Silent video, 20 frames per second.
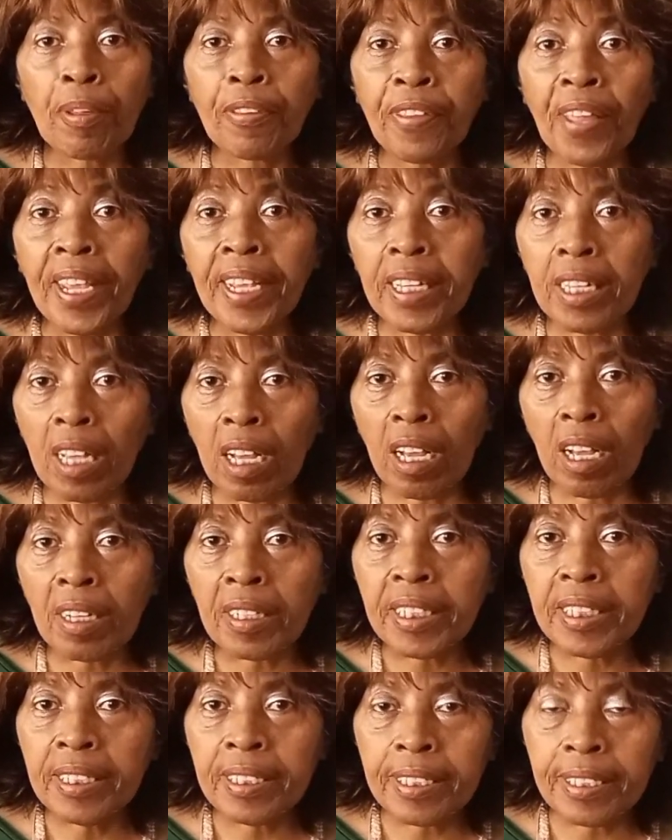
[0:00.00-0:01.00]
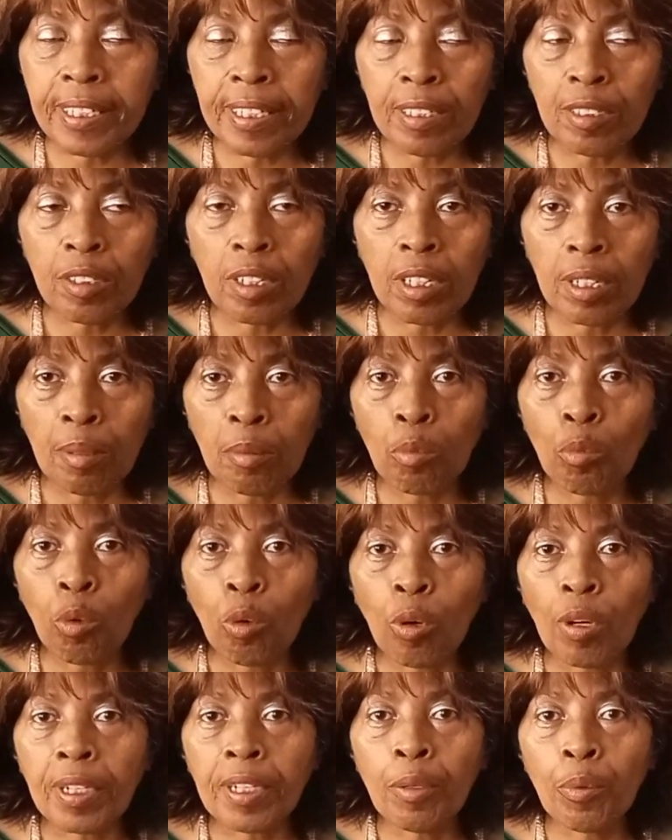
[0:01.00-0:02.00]
But thank God he's still up,
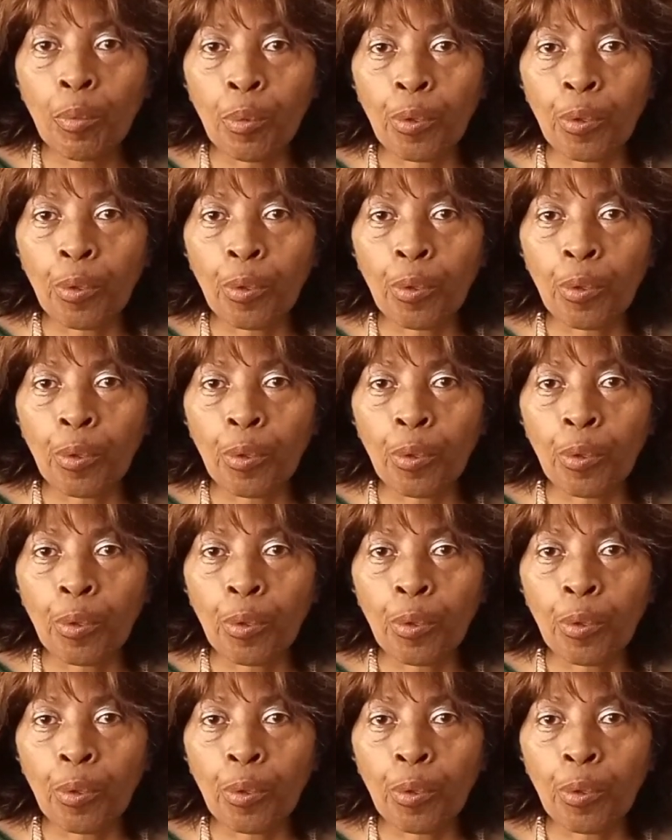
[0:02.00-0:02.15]
walking,